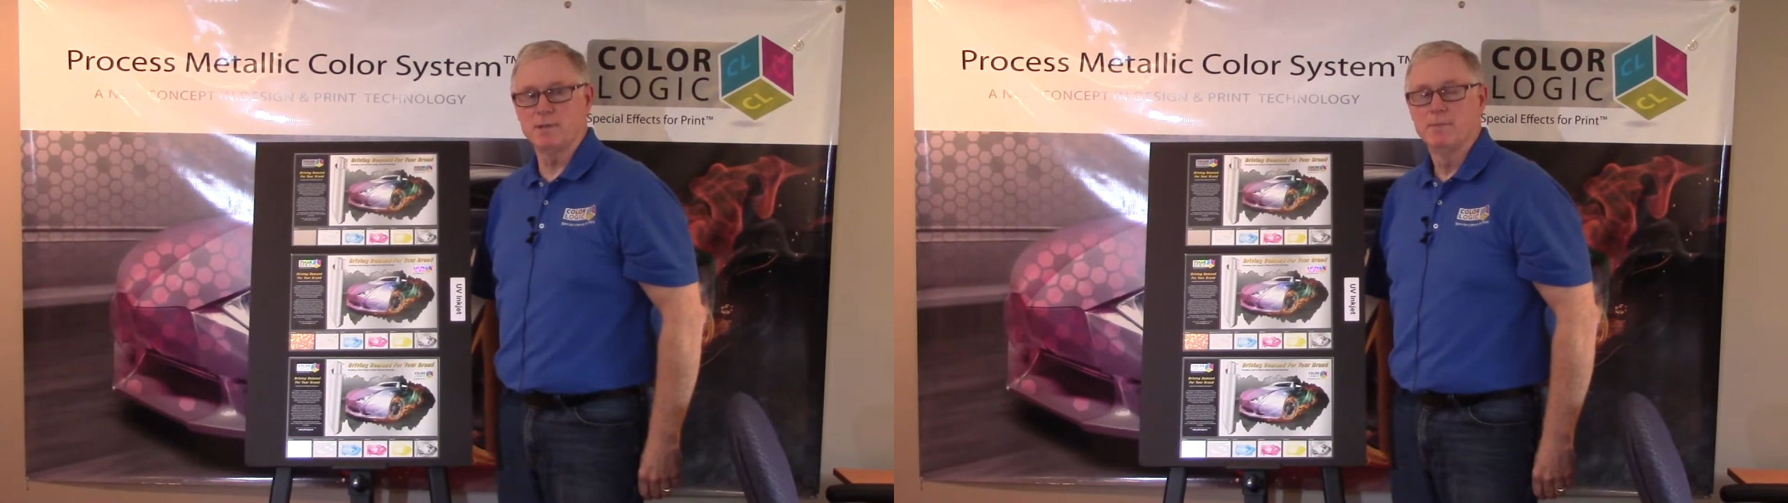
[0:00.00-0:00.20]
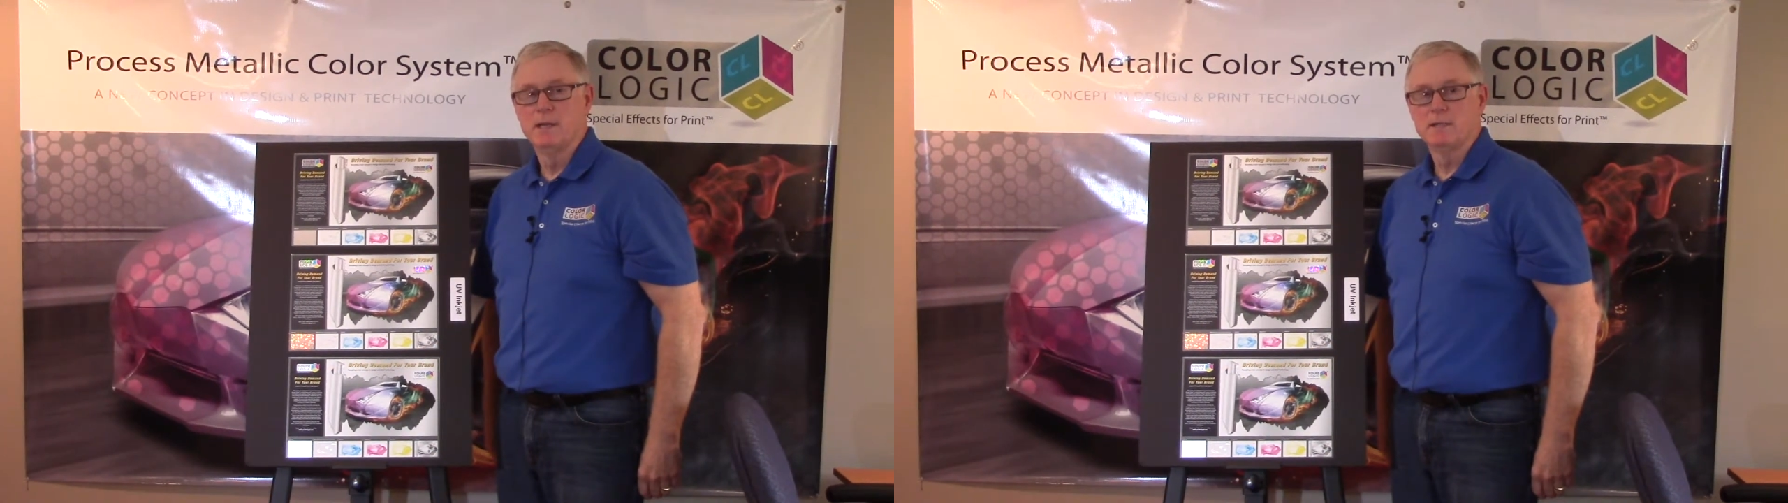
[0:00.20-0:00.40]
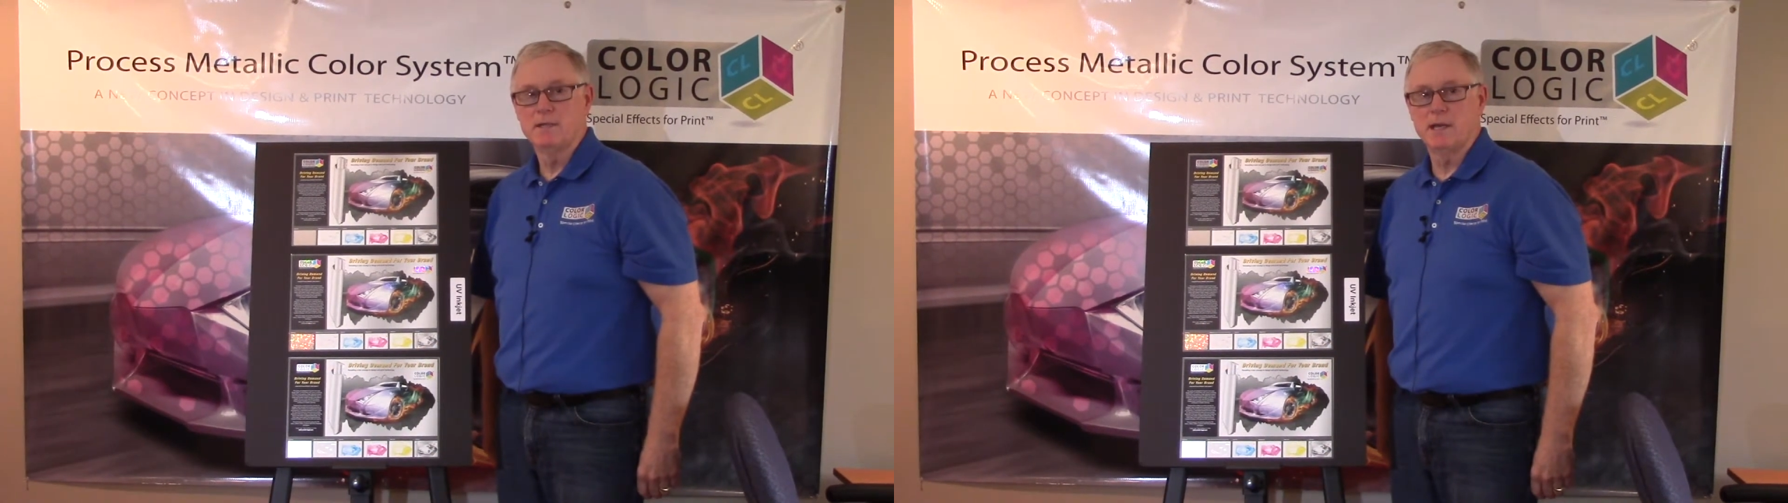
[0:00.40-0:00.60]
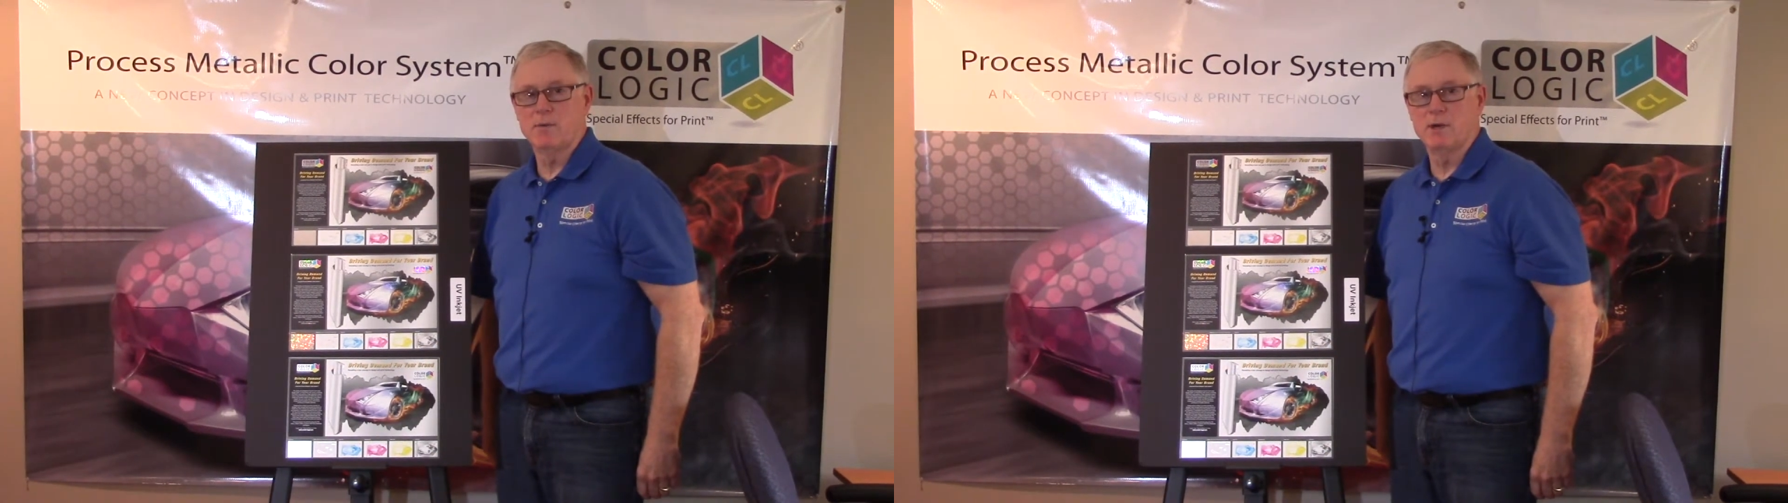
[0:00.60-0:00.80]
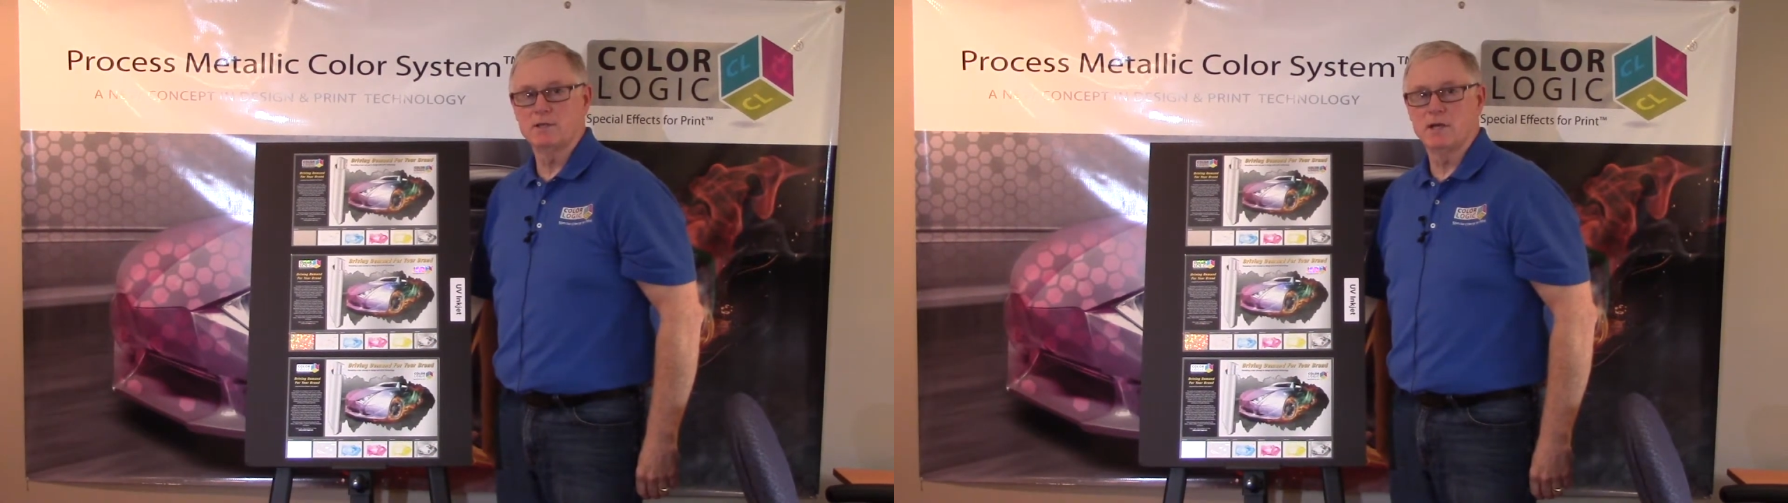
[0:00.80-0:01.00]
Today I want to
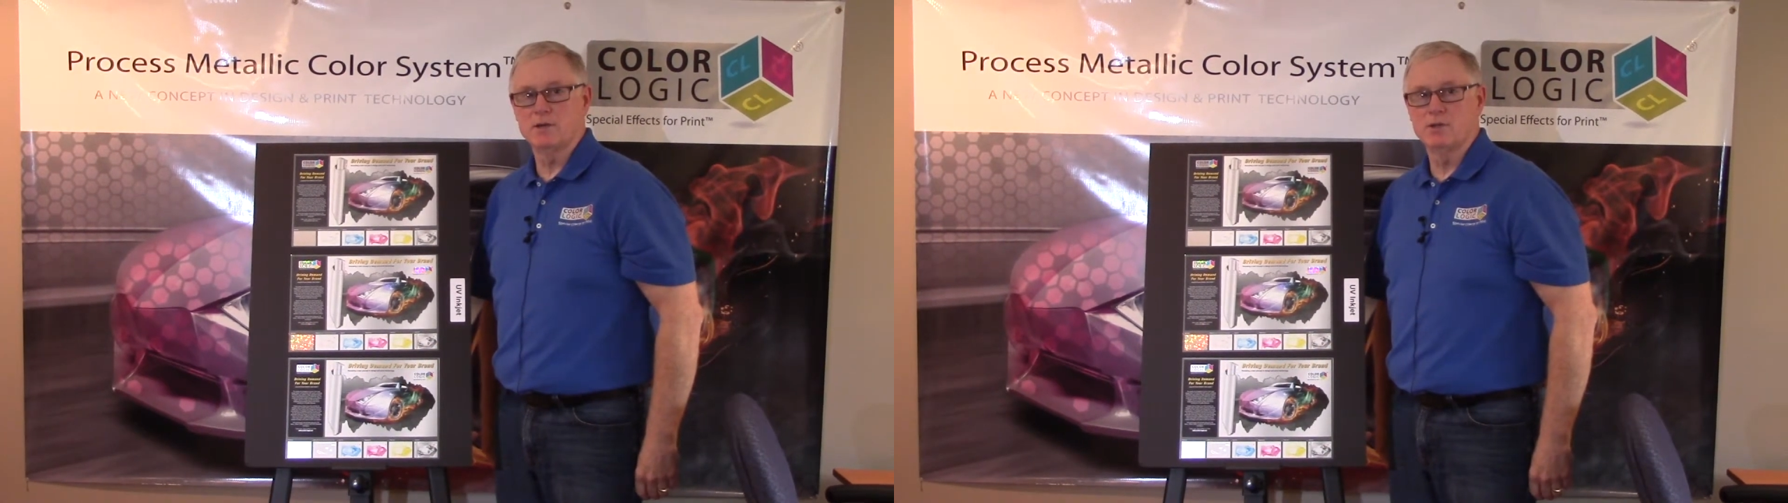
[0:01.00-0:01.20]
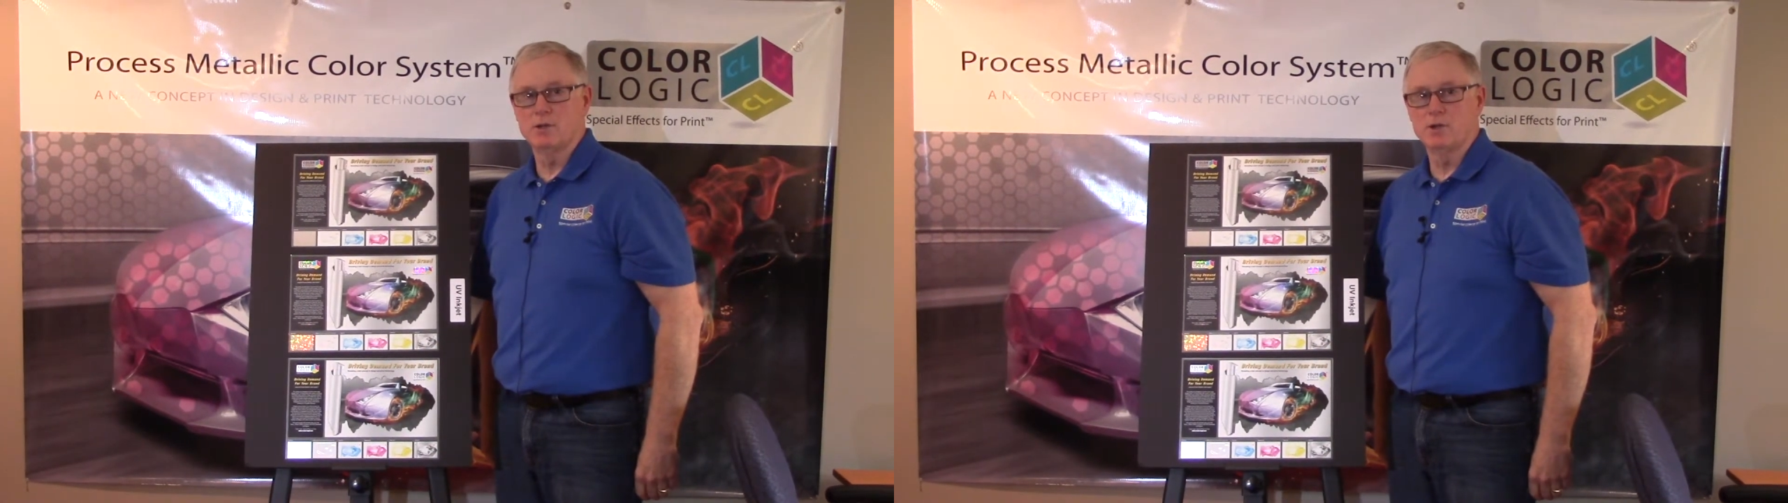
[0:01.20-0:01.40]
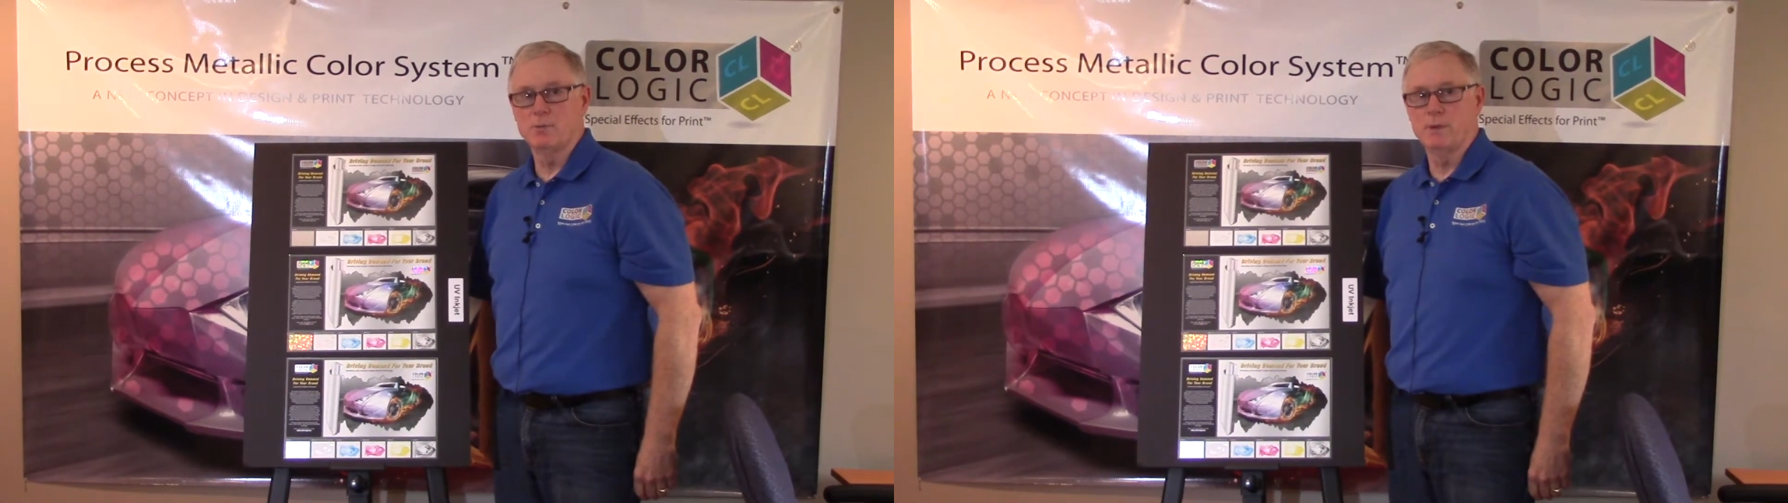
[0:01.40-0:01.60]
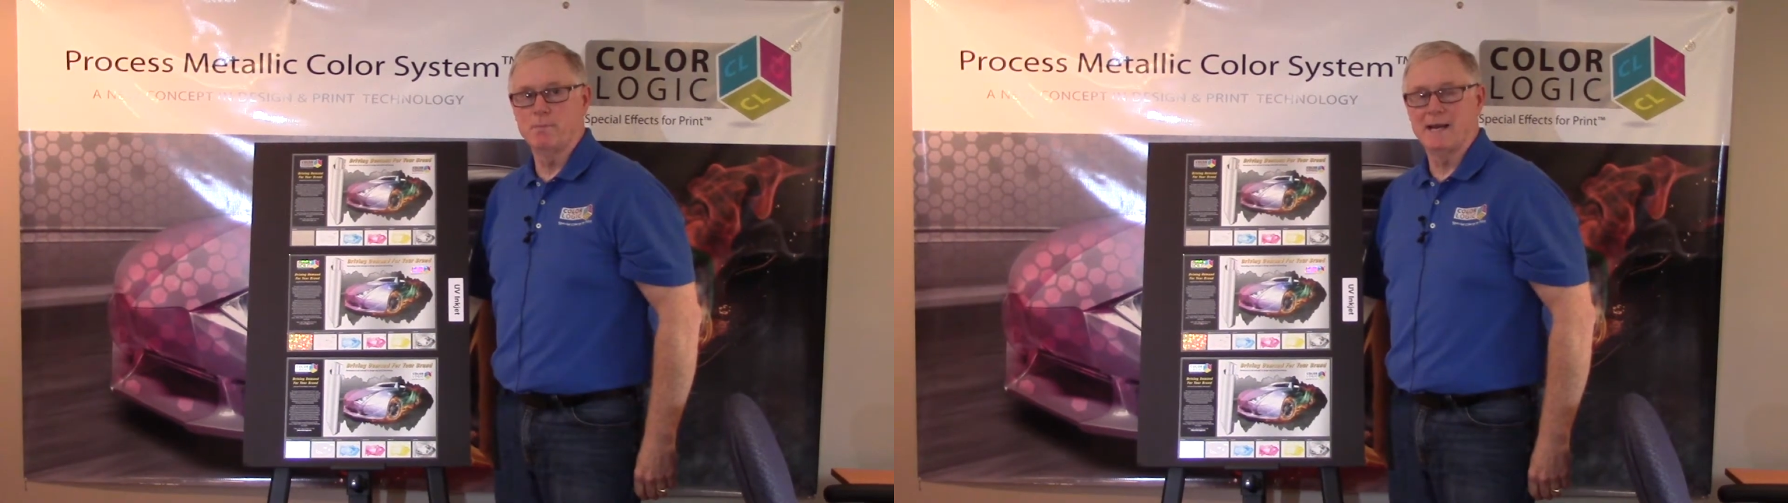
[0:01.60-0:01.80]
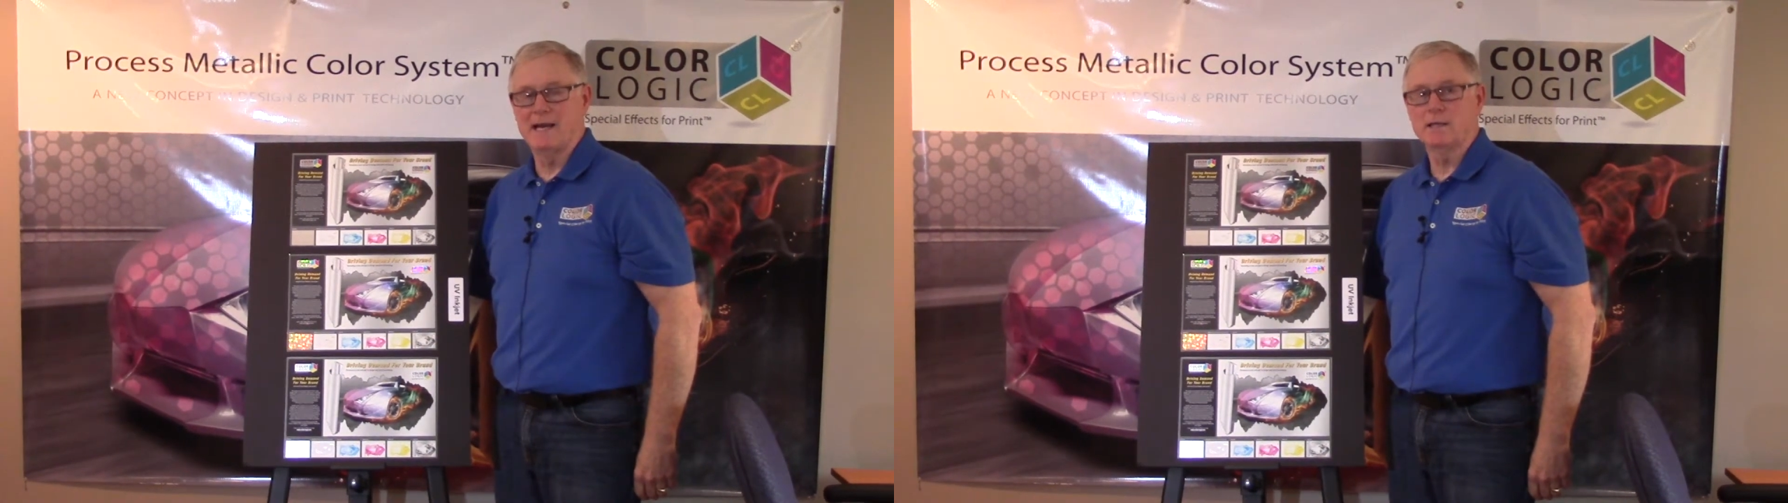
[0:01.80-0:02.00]
talk to you a little bit about